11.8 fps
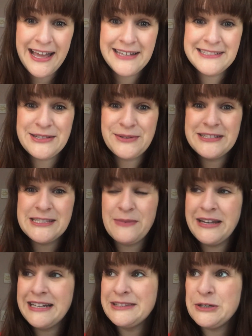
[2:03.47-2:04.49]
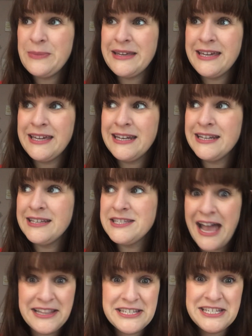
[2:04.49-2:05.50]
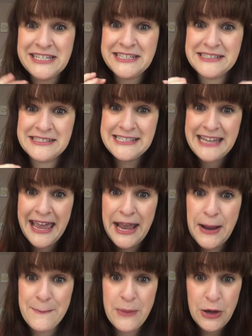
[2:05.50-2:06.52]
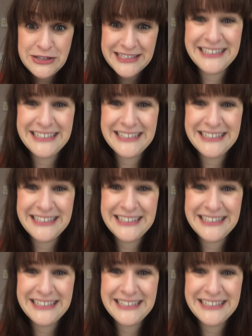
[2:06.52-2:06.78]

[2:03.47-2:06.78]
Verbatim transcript: And so it's been a little bit challenging staying put,